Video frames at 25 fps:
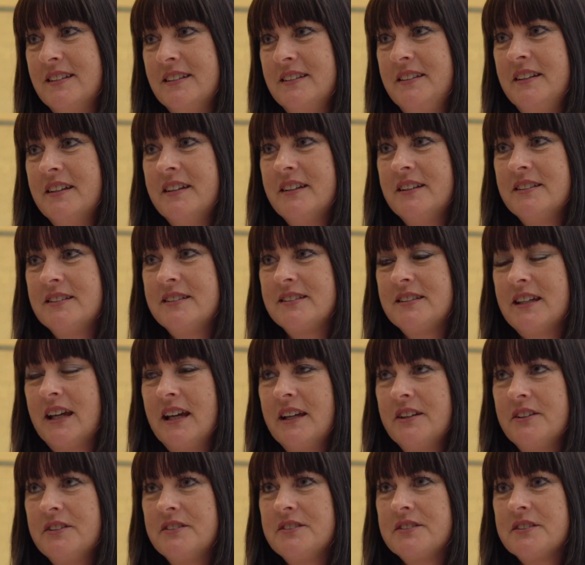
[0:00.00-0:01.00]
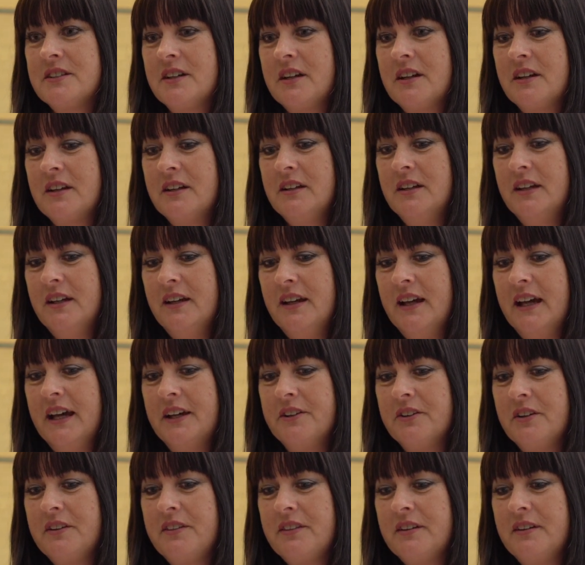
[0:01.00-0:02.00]
Yes, and
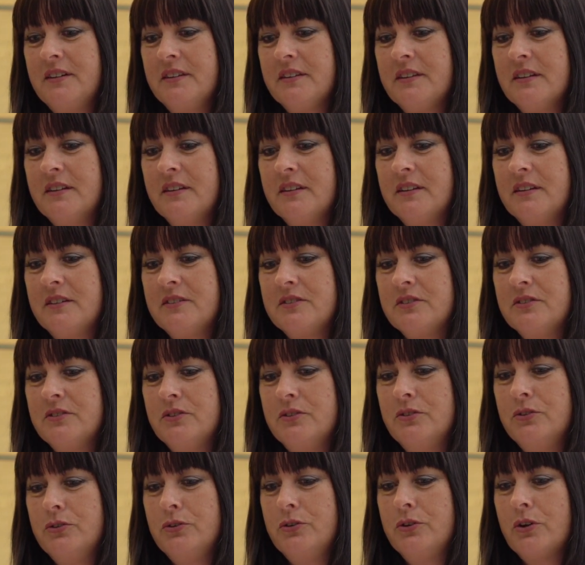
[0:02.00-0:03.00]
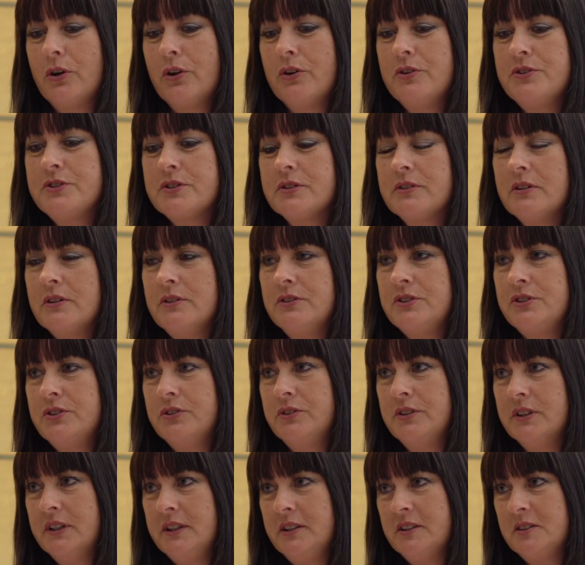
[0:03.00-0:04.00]
I think that to go to those
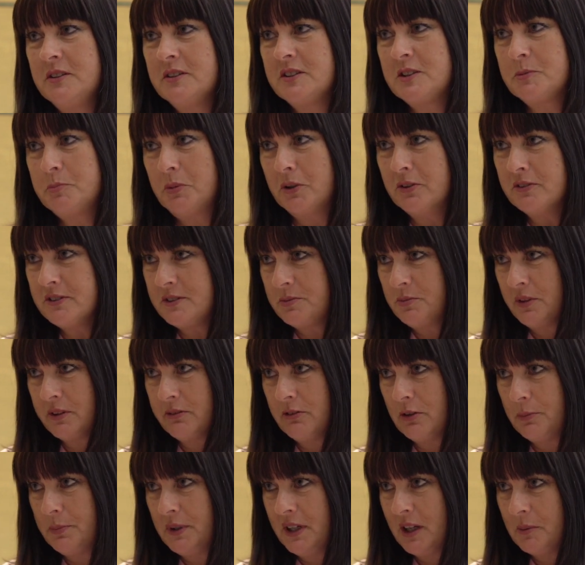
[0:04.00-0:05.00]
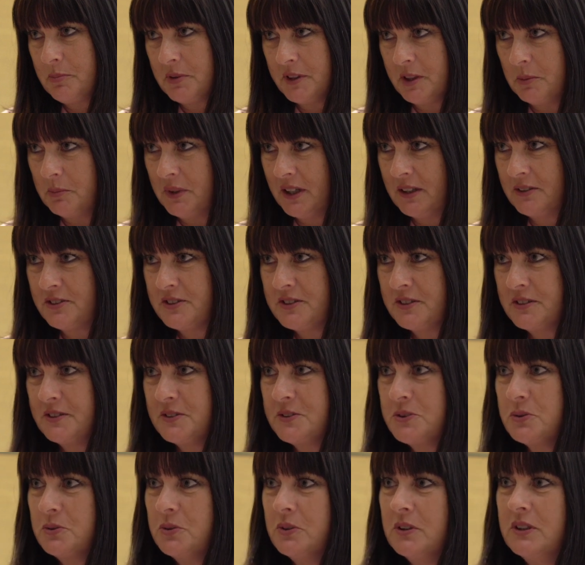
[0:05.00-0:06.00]
unique spots, whether it be up in the
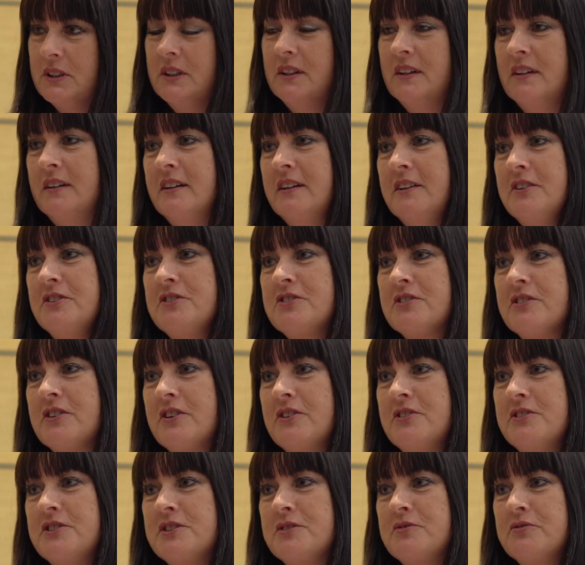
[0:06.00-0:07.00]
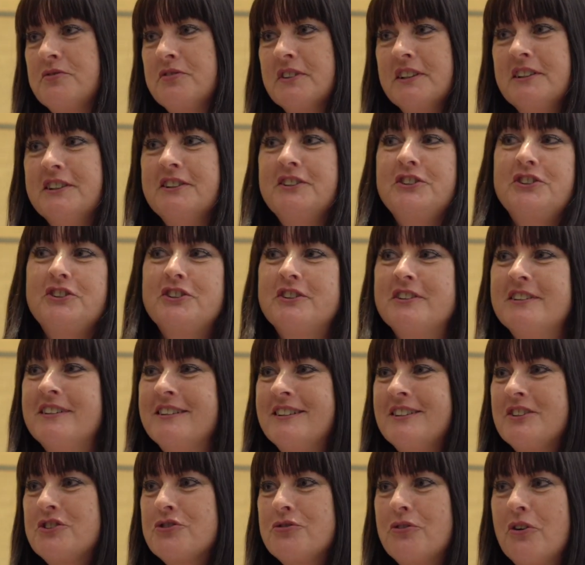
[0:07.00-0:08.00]
mountains or into those village
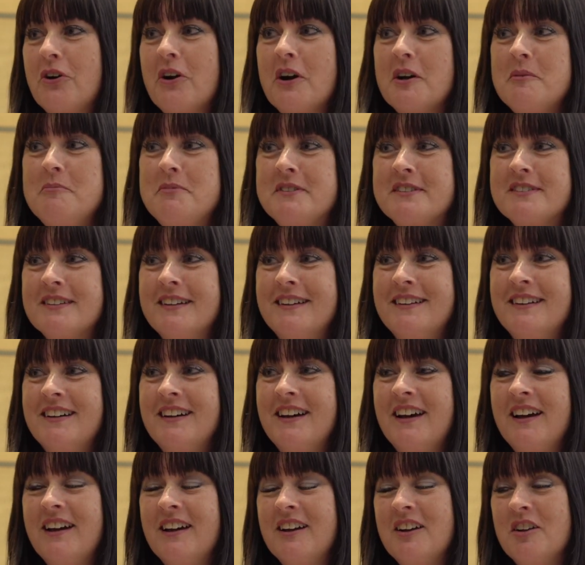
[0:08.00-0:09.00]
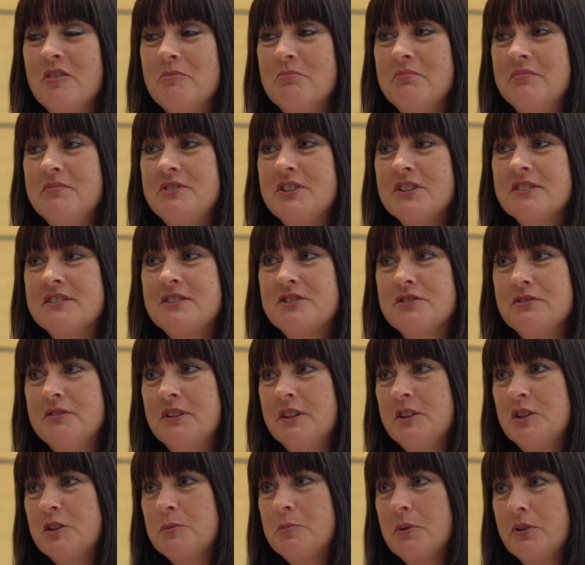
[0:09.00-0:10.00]
tribes, just to
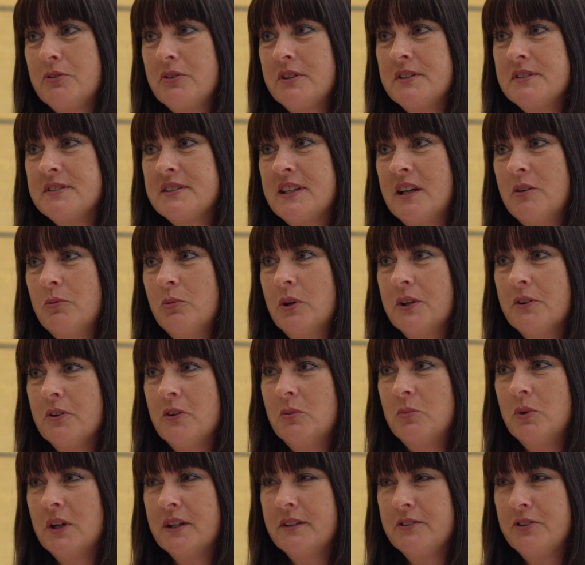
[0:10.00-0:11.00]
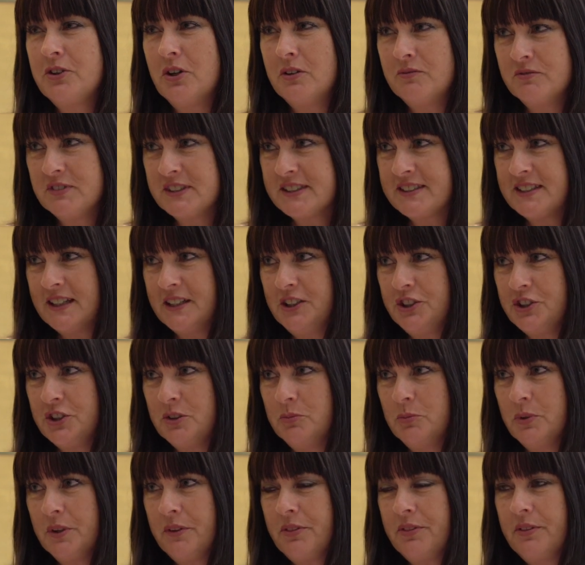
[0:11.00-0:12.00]
experience that one-on-one
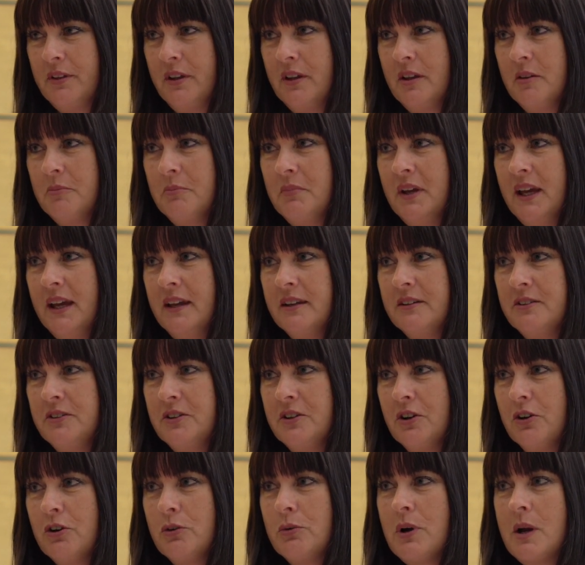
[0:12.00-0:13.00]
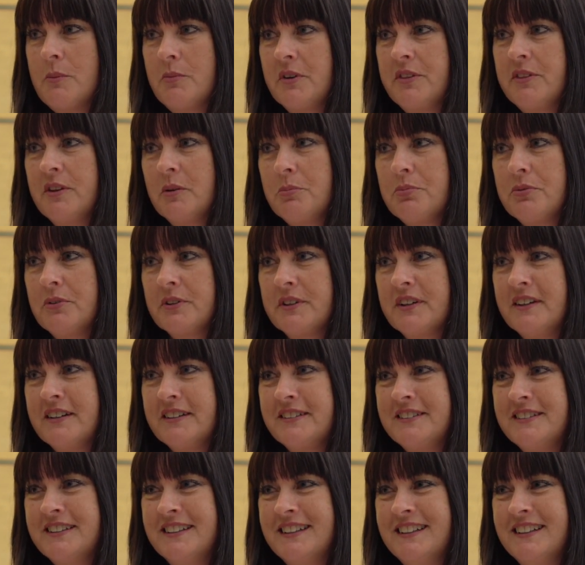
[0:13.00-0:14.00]
conversation with them and go away with their product